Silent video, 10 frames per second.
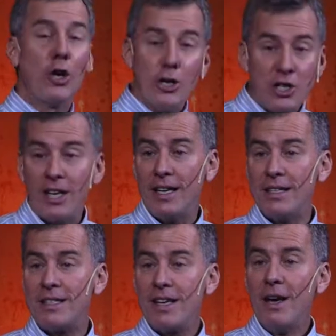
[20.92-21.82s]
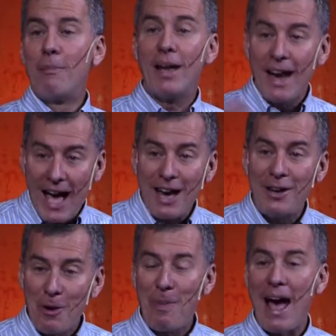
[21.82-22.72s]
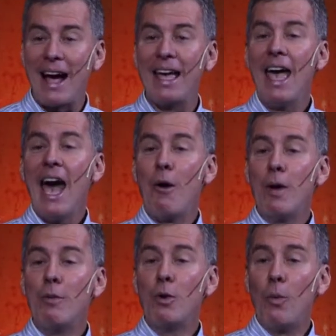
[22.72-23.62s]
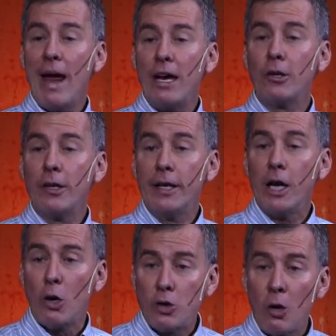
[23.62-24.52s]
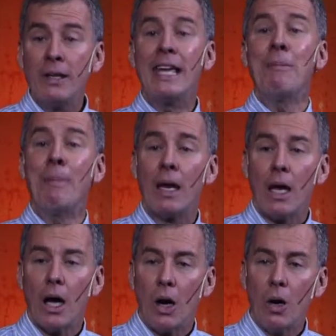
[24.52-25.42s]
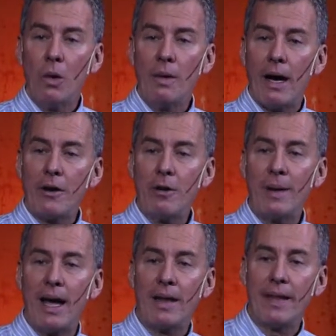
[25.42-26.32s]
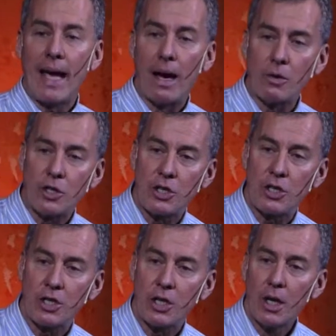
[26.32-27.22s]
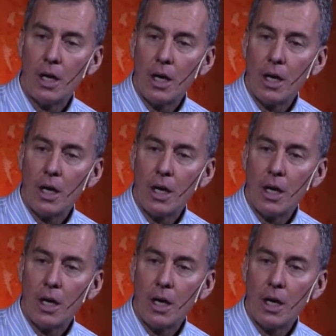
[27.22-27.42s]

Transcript: cushions, but it had no back. And we would regularly go, don't lean. Oh, now you're behind the couch.